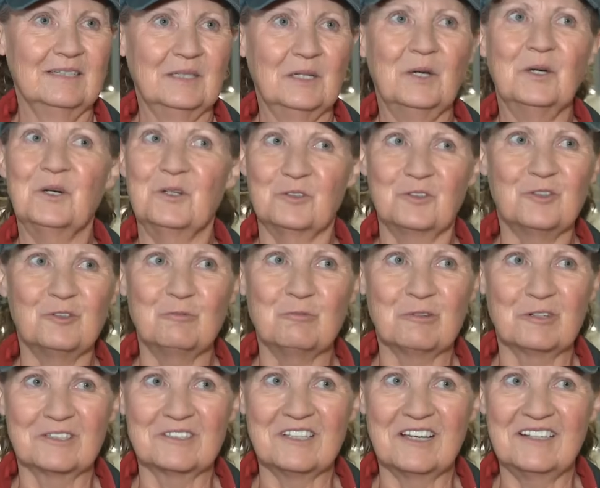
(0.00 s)
eclipse? Oh,
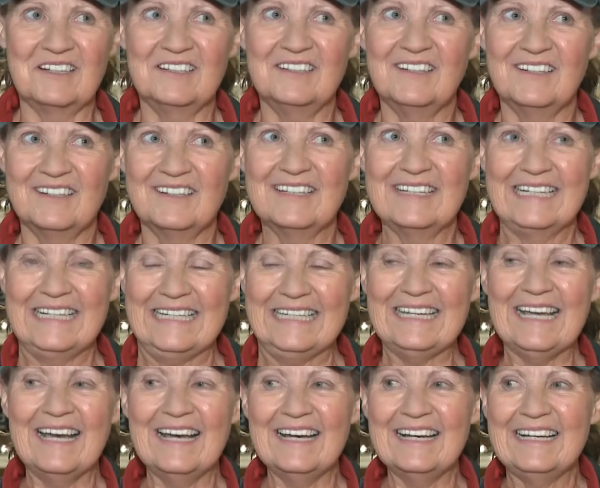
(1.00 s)
super excited.
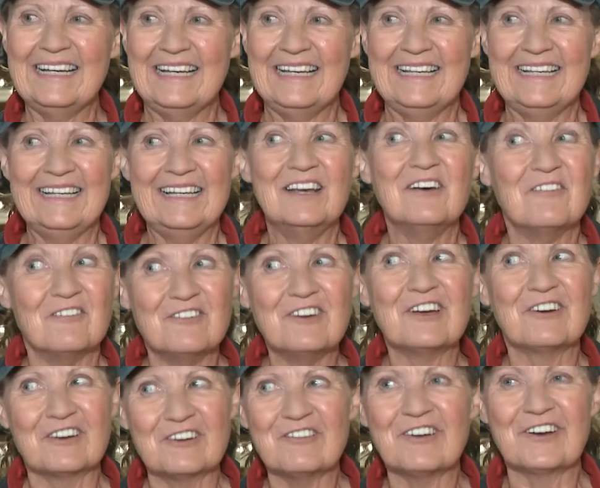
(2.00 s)
Yeah,
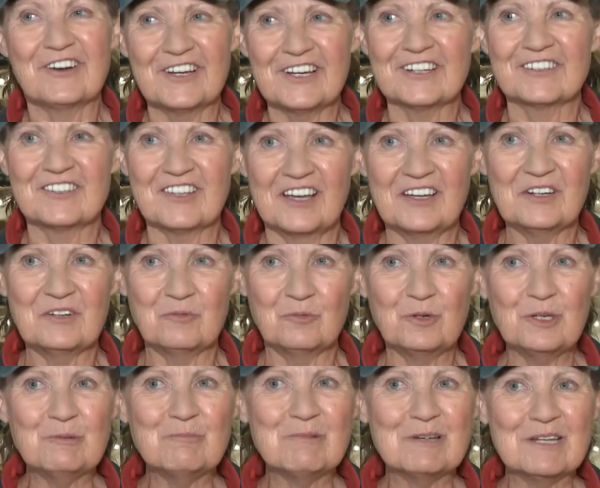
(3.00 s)
very, very excited.
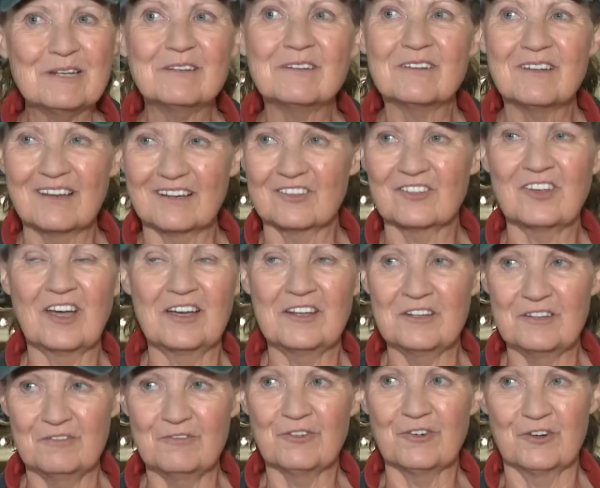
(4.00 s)
We've been
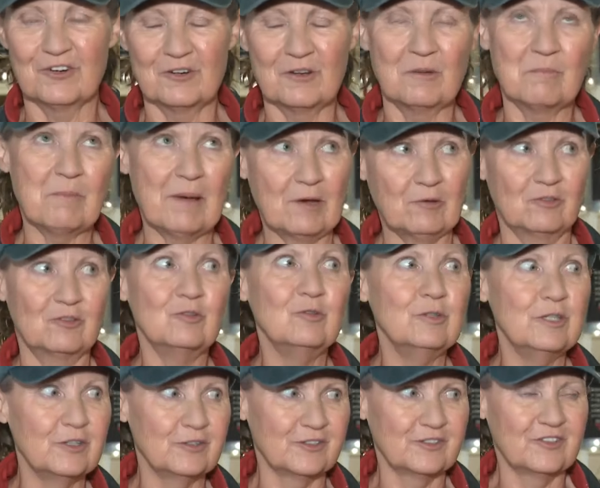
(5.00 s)
excited for about 2
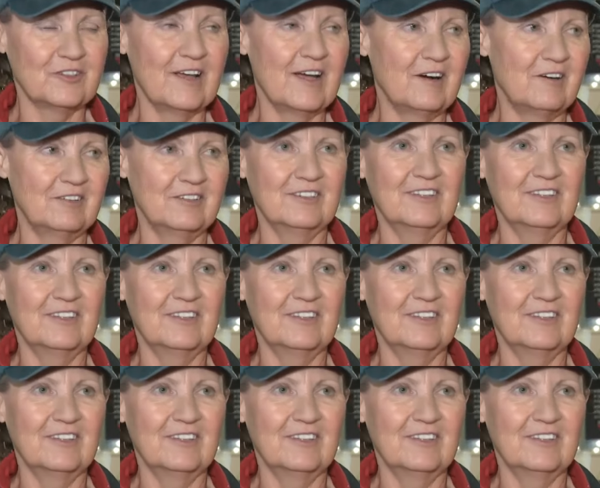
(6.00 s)
years now.